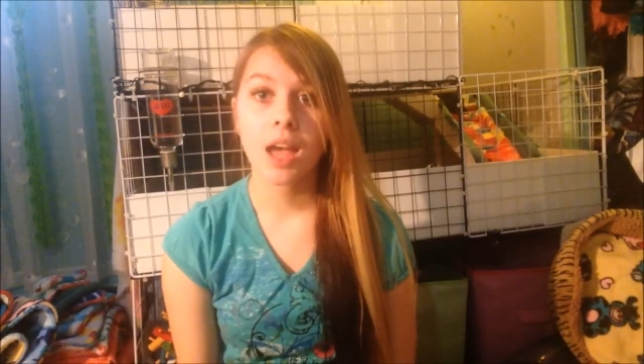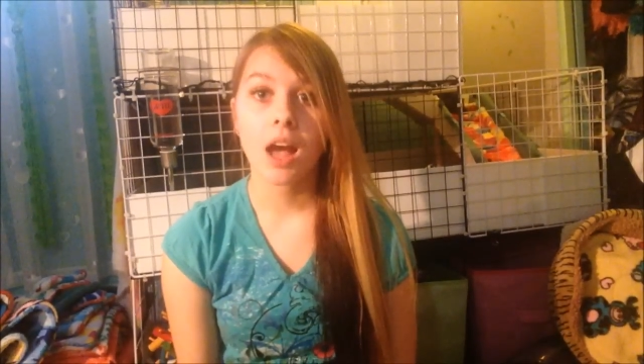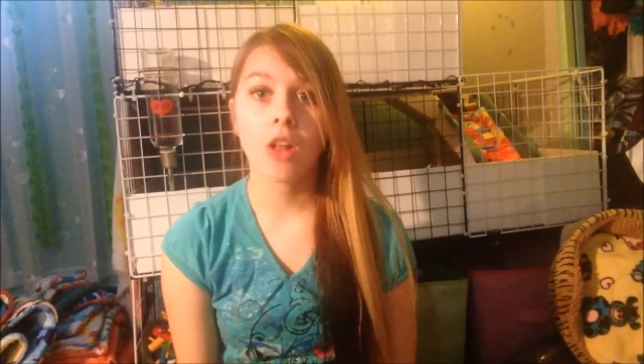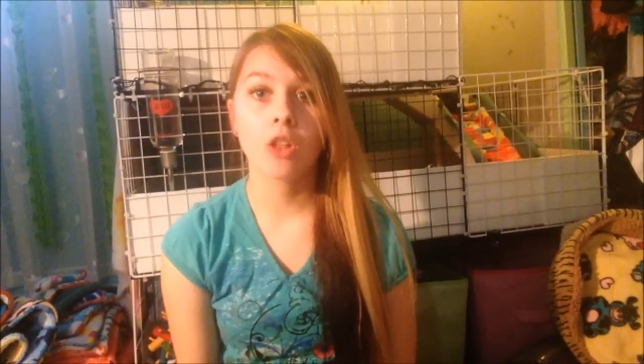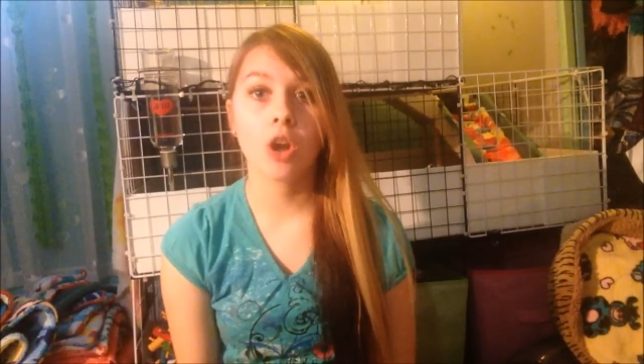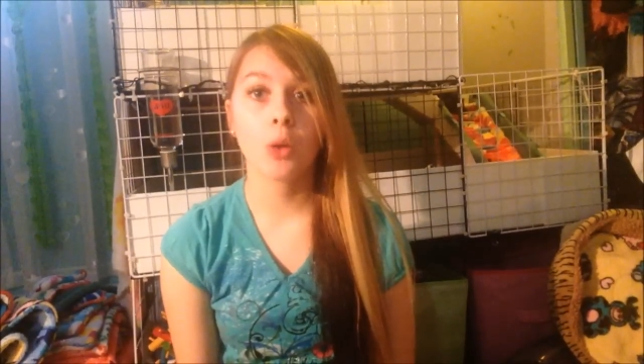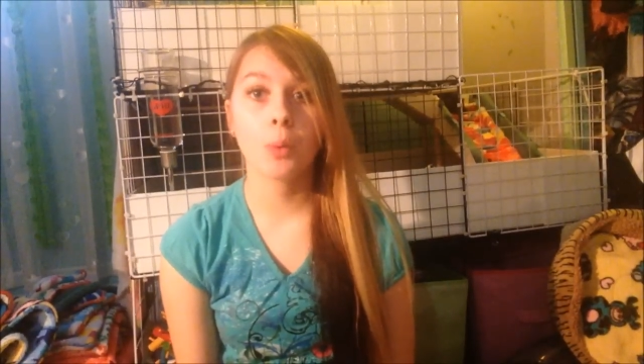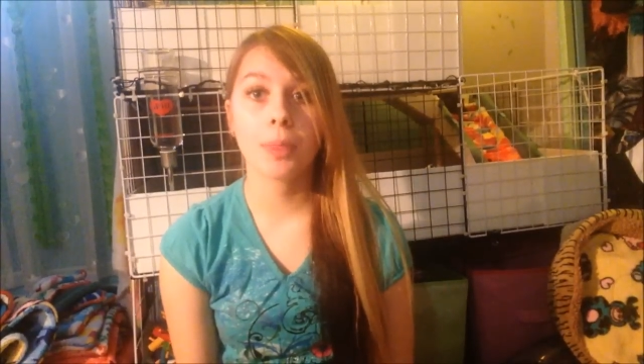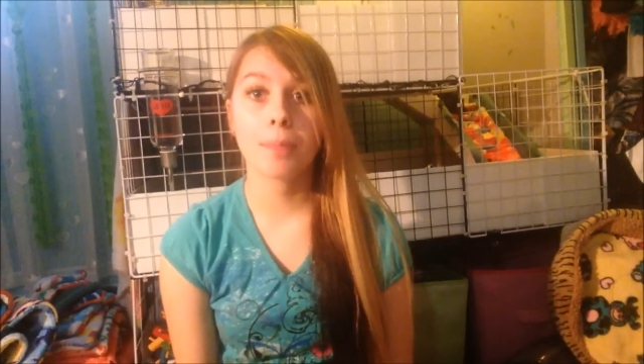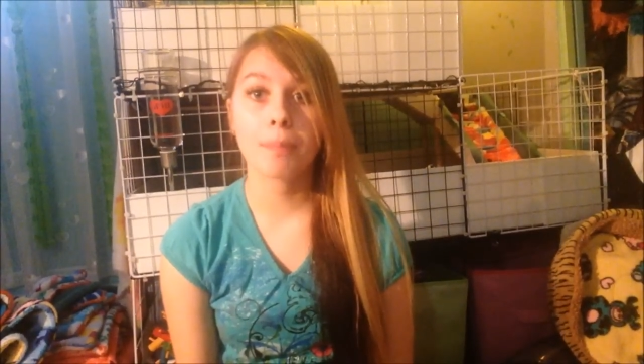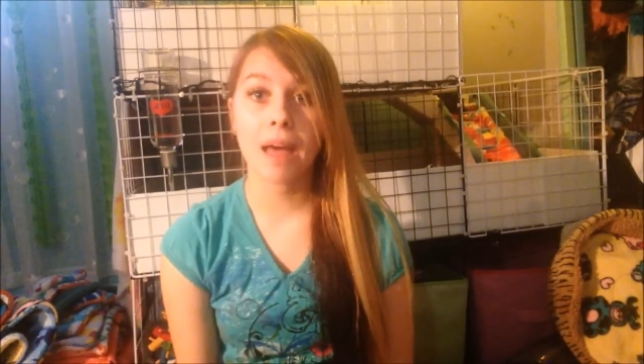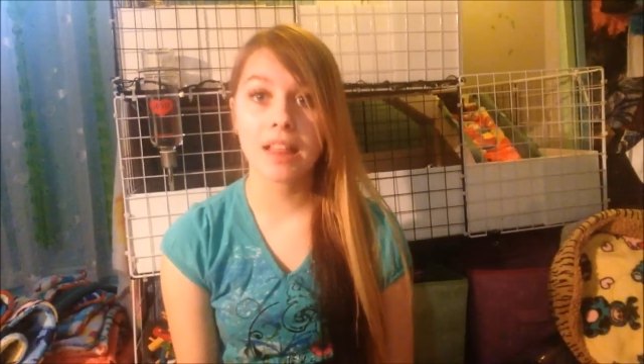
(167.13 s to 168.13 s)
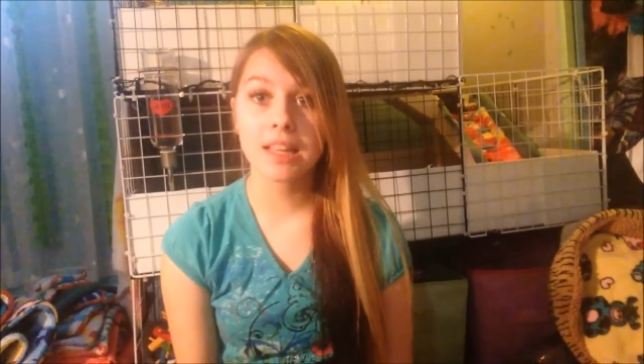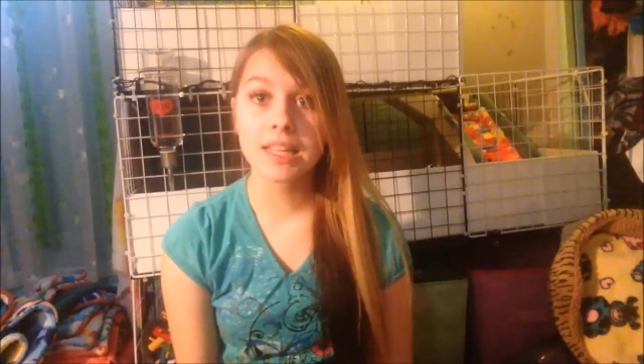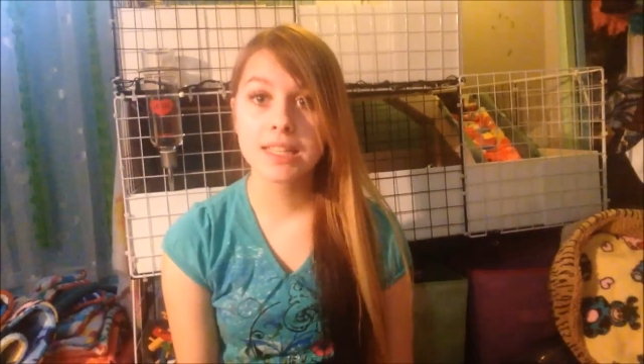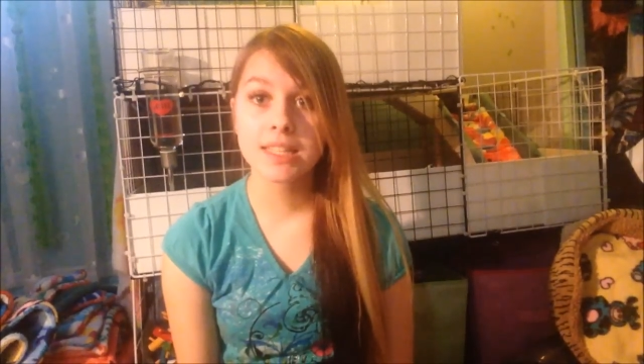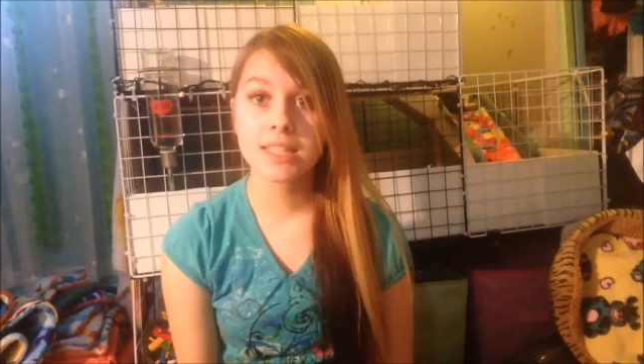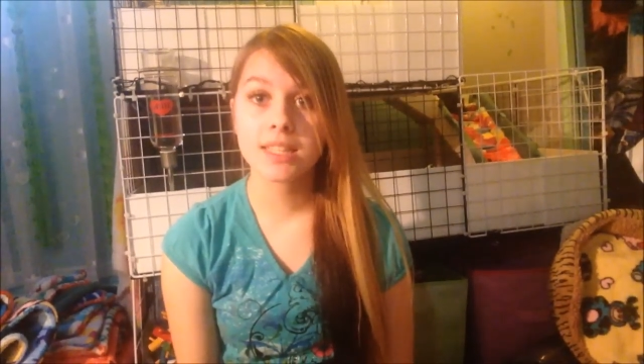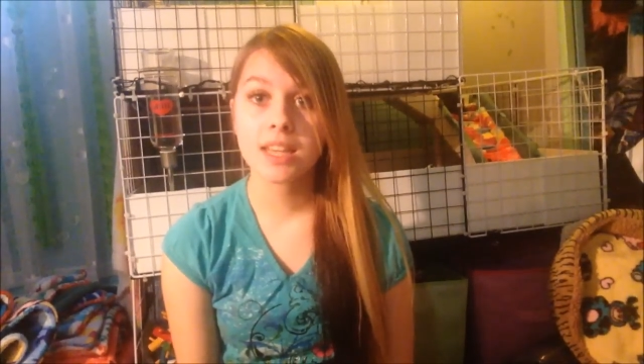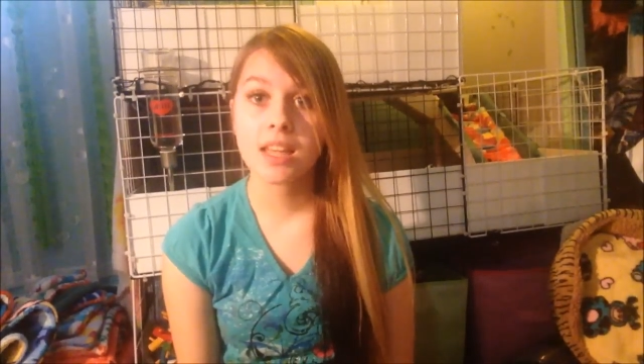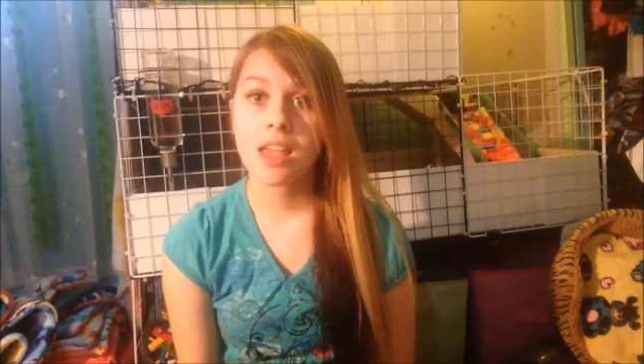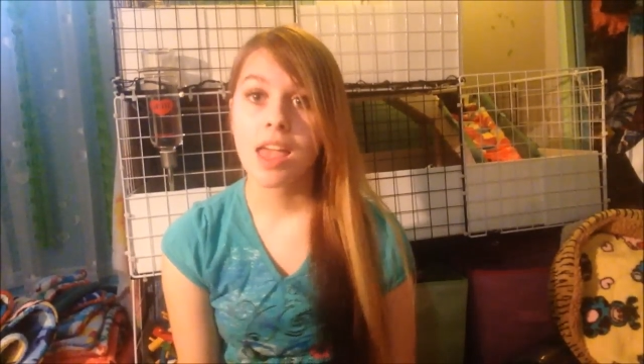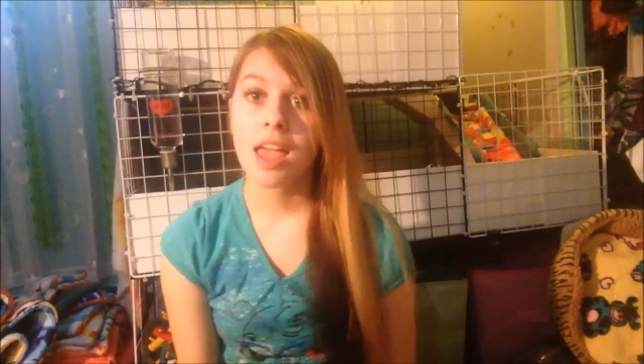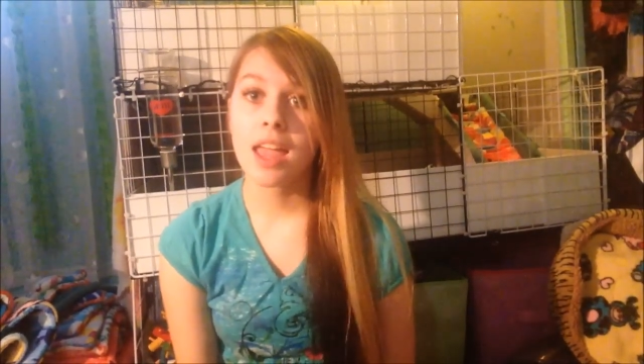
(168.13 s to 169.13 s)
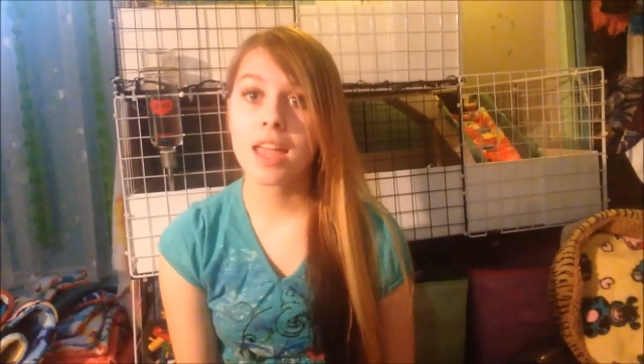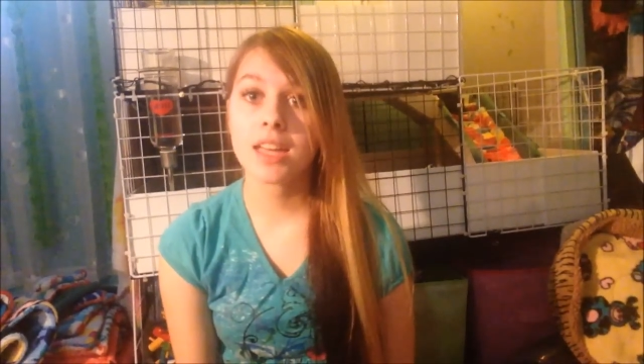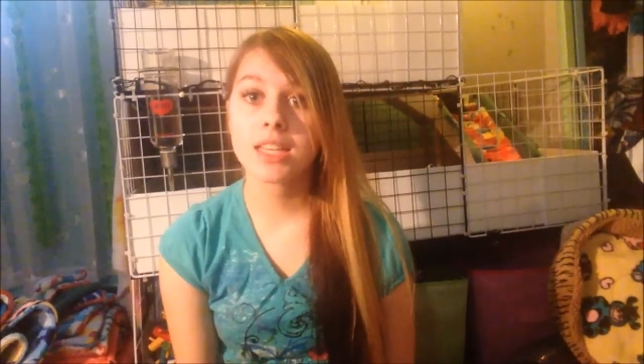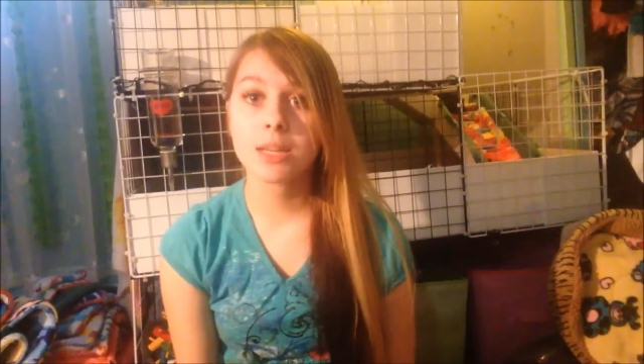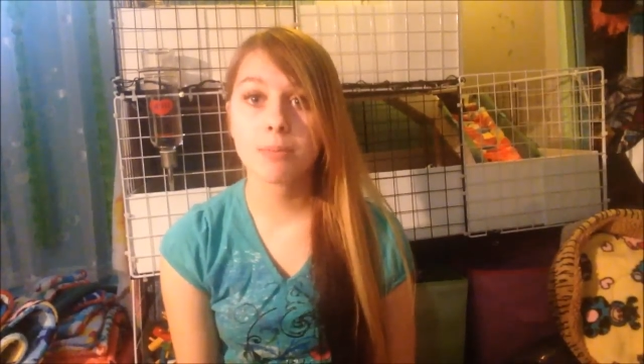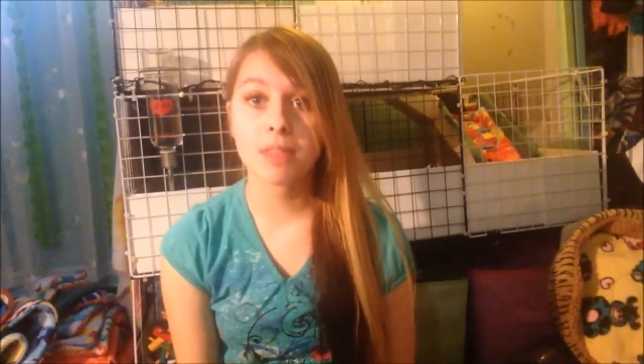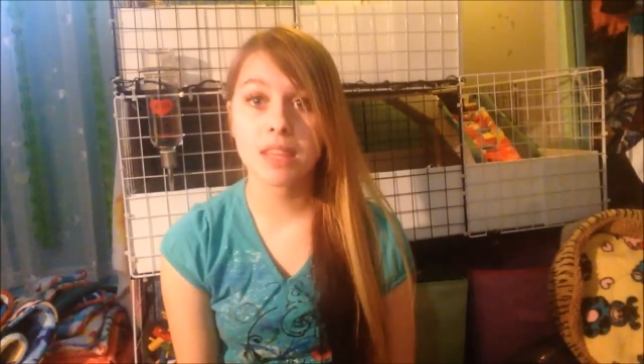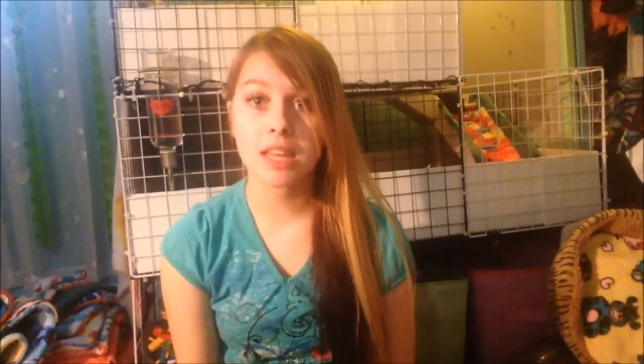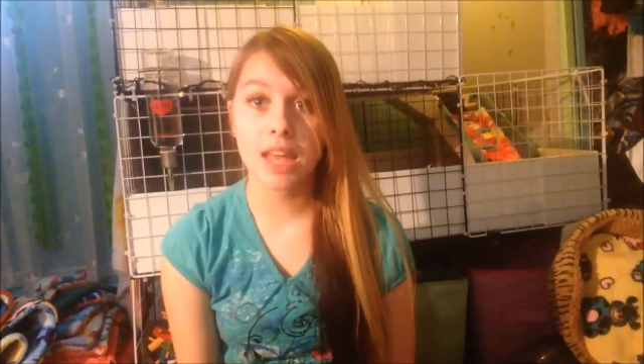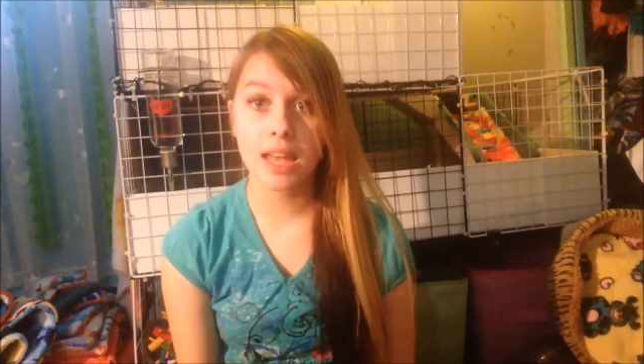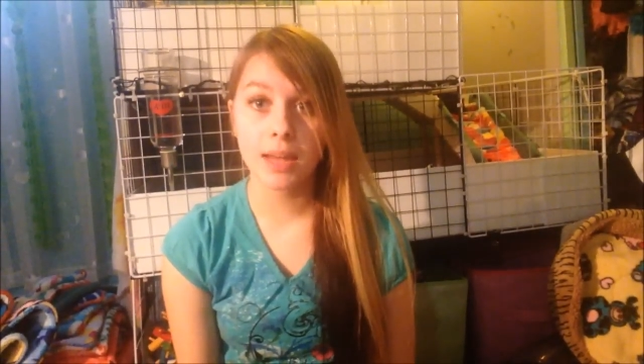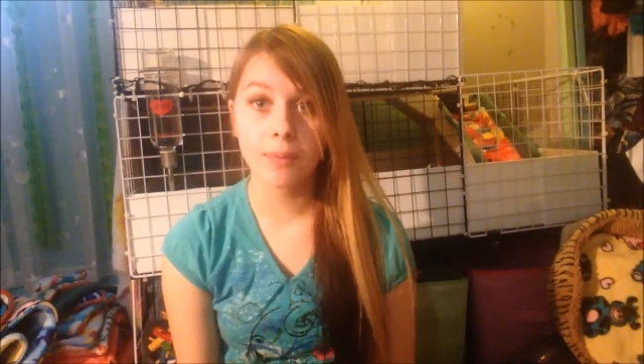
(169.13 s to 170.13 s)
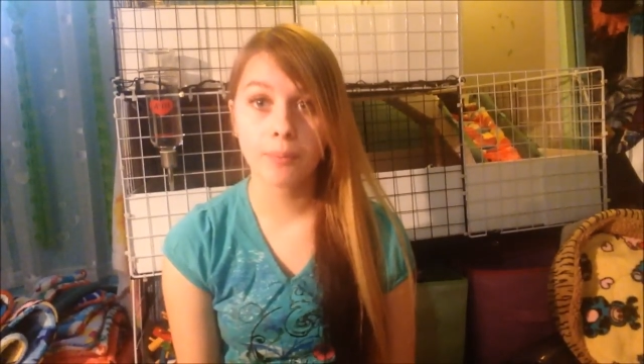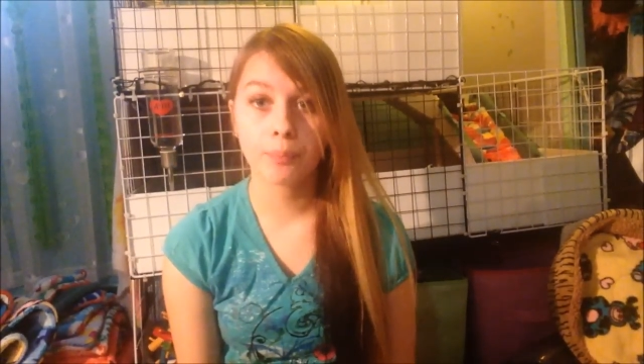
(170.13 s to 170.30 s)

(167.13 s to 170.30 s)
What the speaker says: along with pellets and Timothy hay.